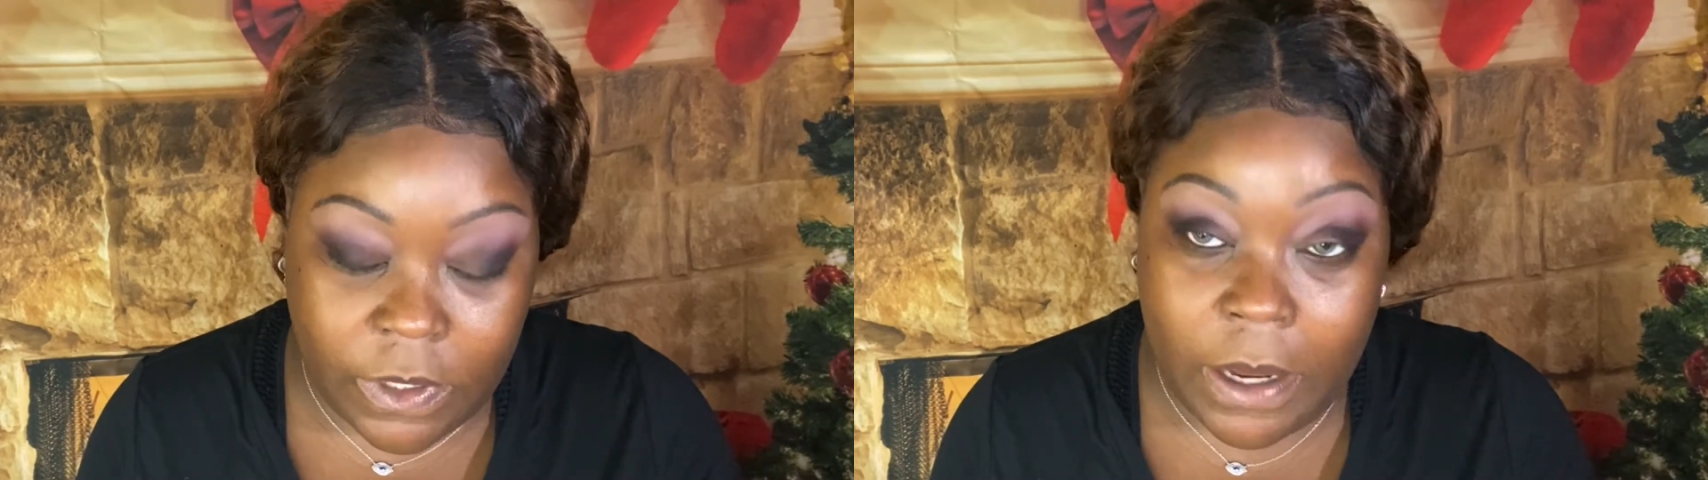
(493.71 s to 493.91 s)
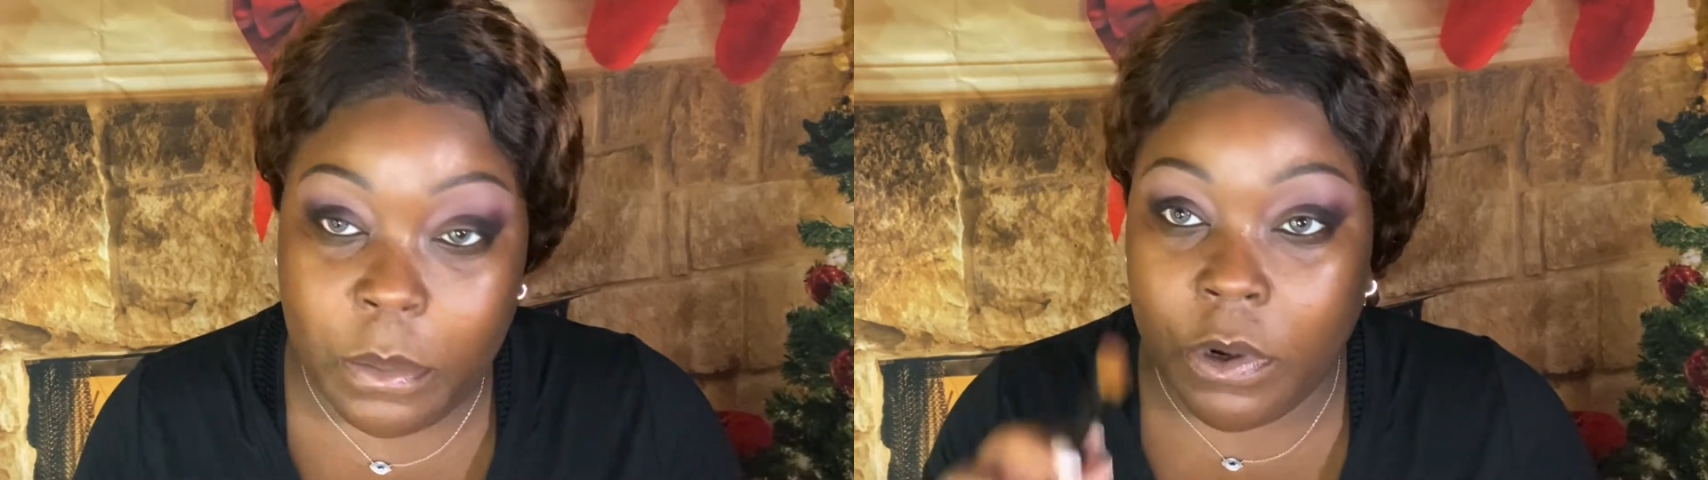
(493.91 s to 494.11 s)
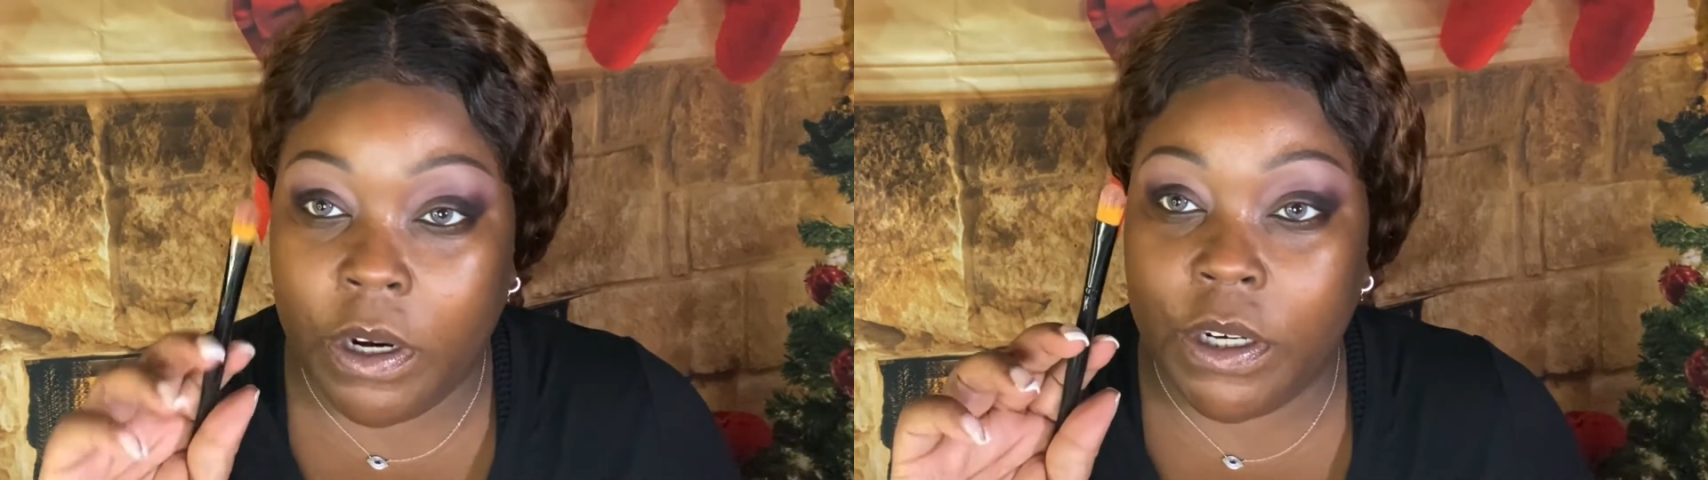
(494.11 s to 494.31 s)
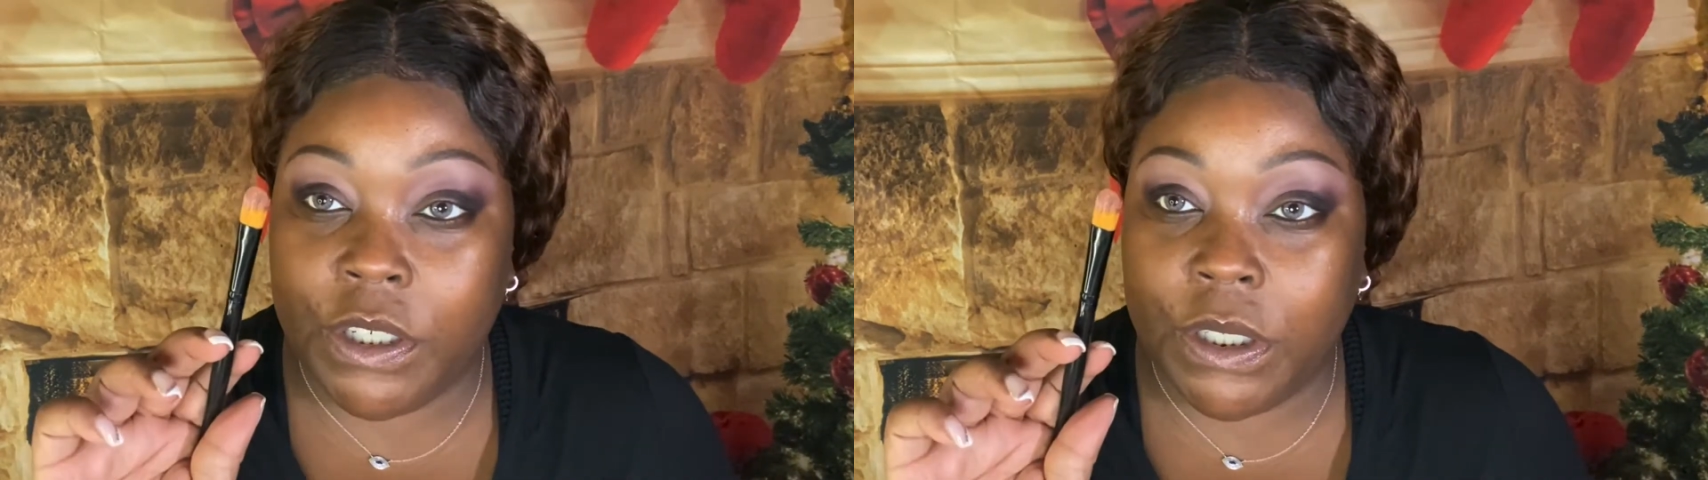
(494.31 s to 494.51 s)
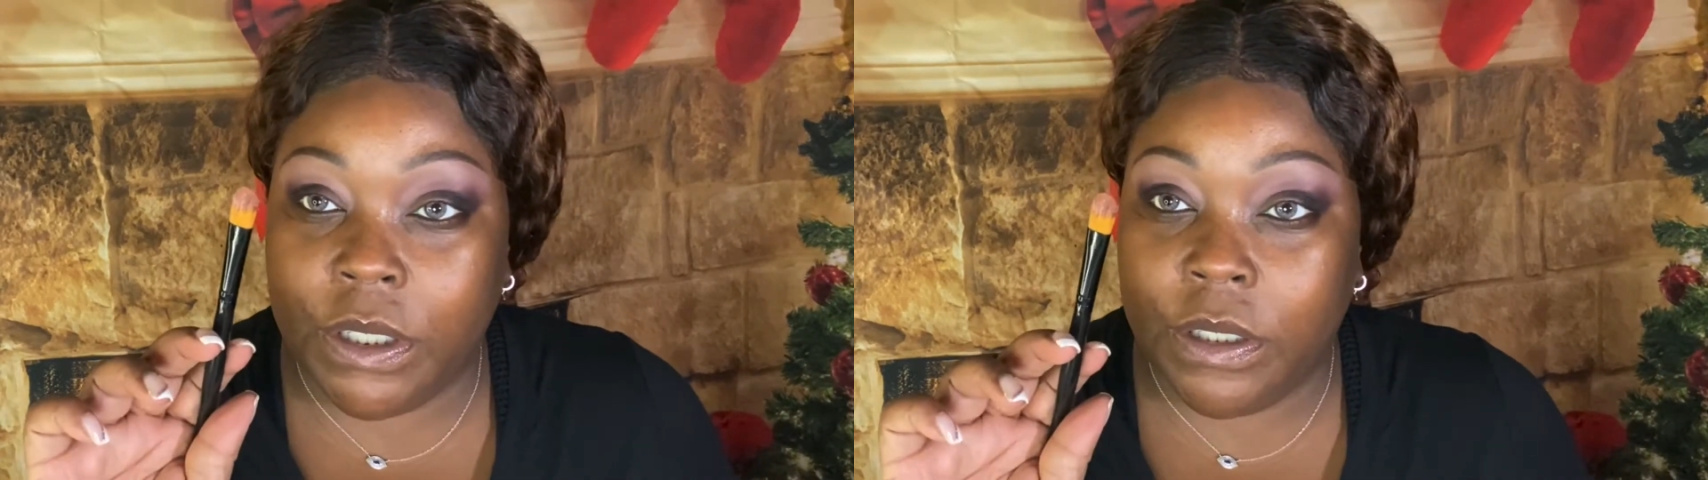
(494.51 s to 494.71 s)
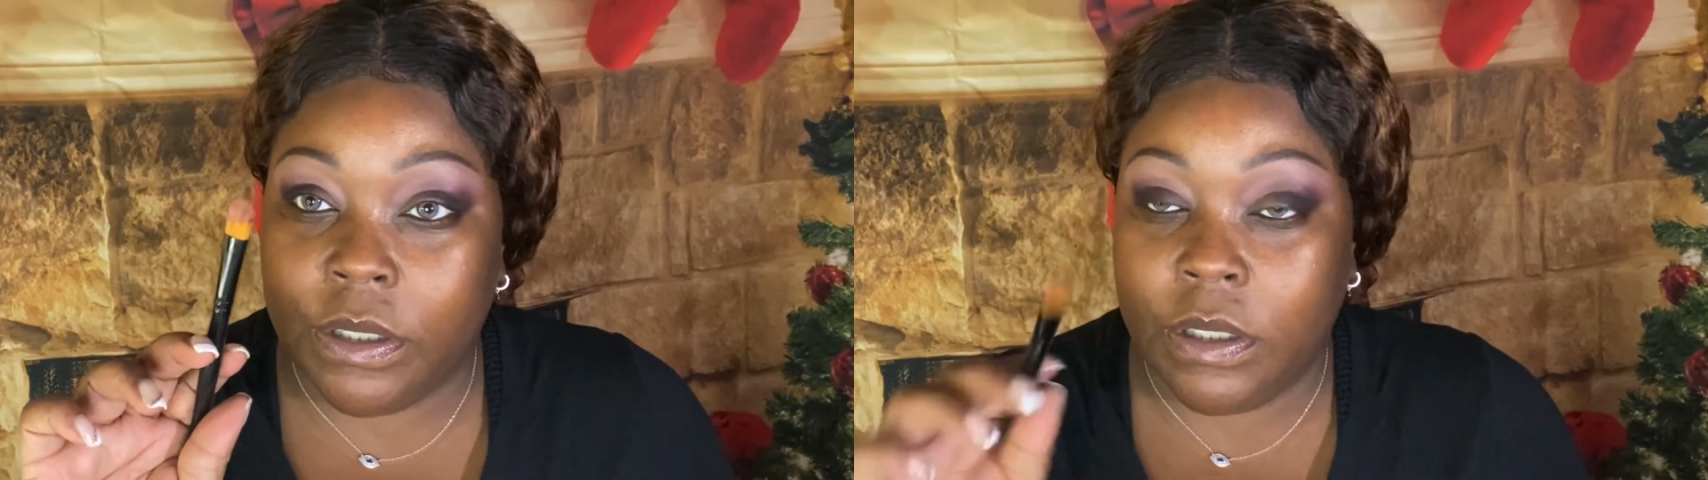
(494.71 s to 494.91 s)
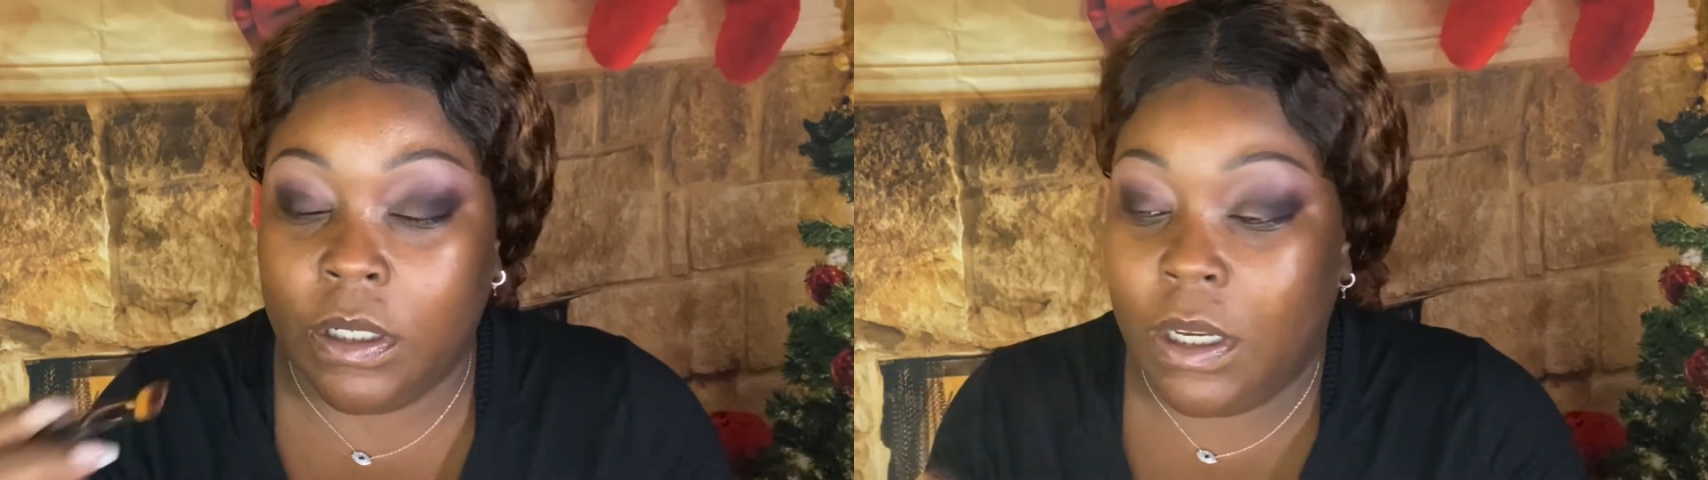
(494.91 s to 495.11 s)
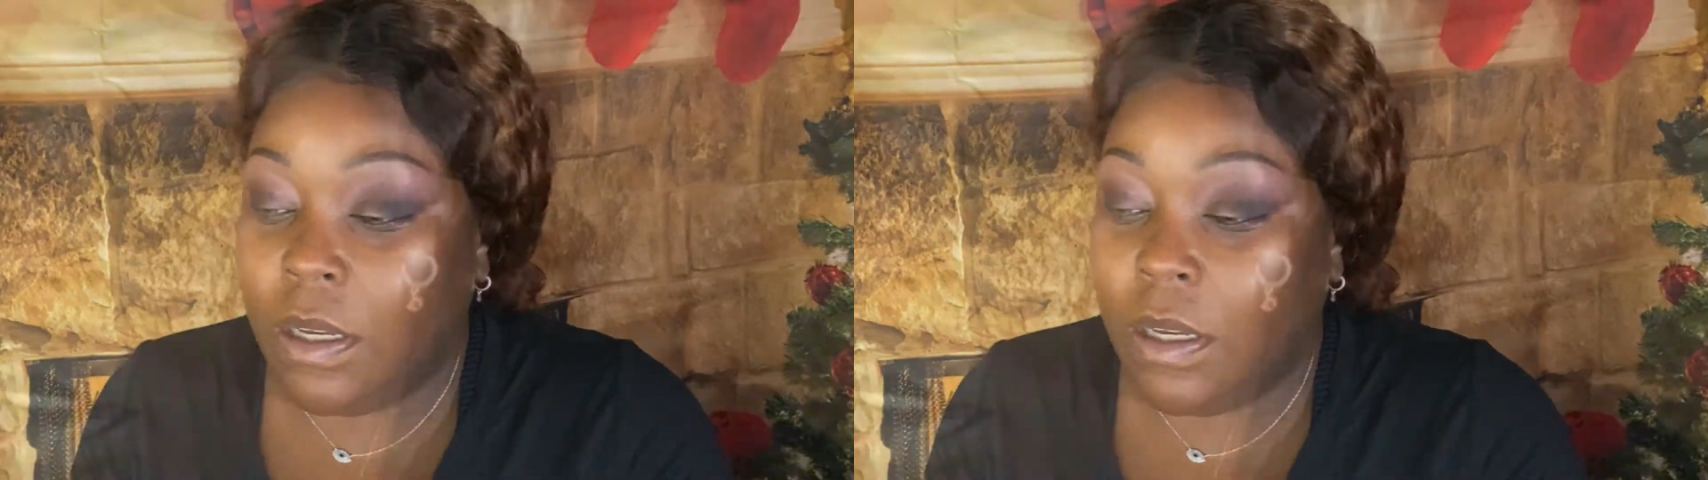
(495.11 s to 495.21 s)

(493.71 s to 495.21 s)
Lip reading: brush. It's